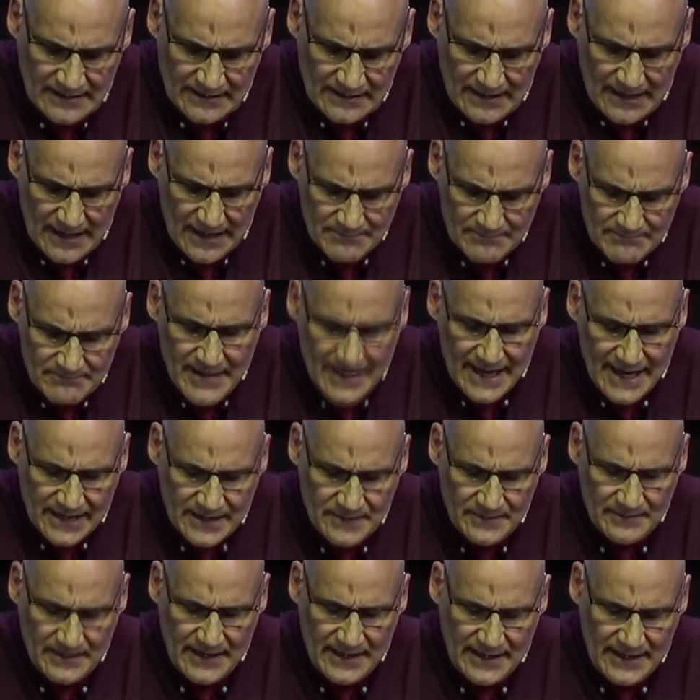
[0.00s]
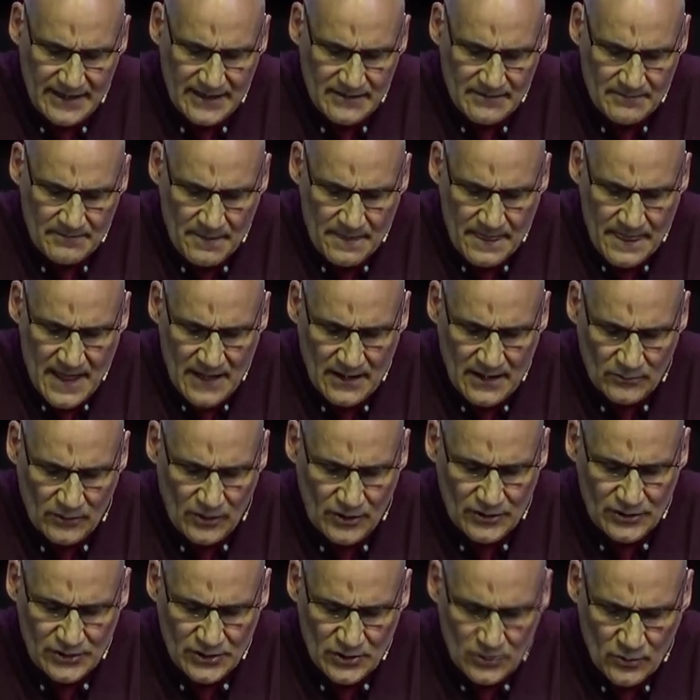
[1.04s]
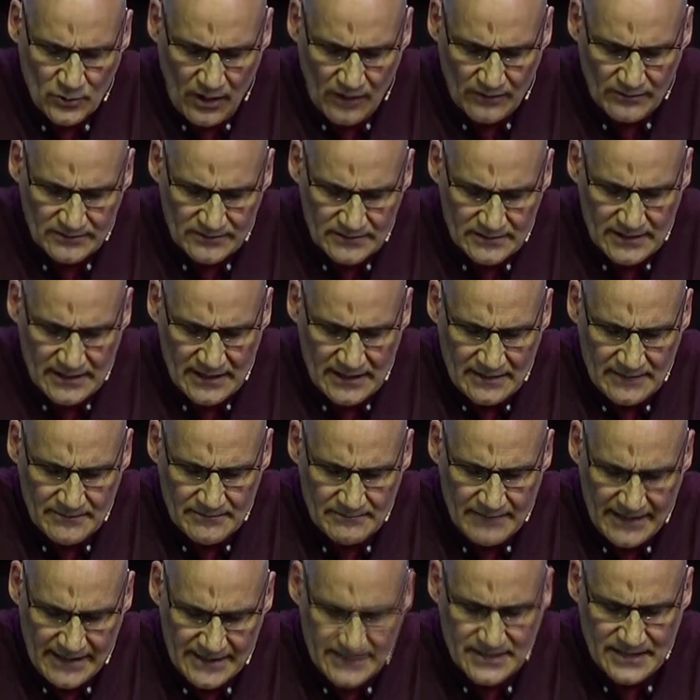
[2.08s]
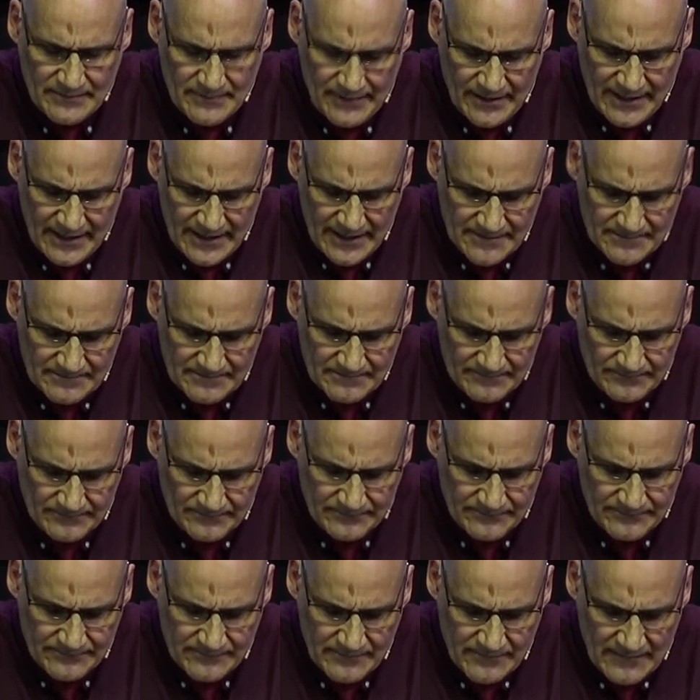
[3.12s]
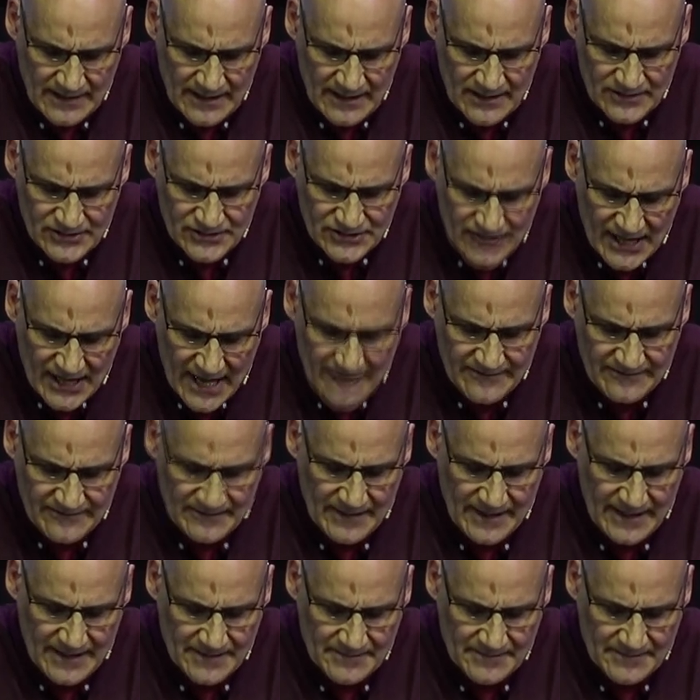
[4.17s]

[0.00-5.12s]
and make me what you want me to be. Save me.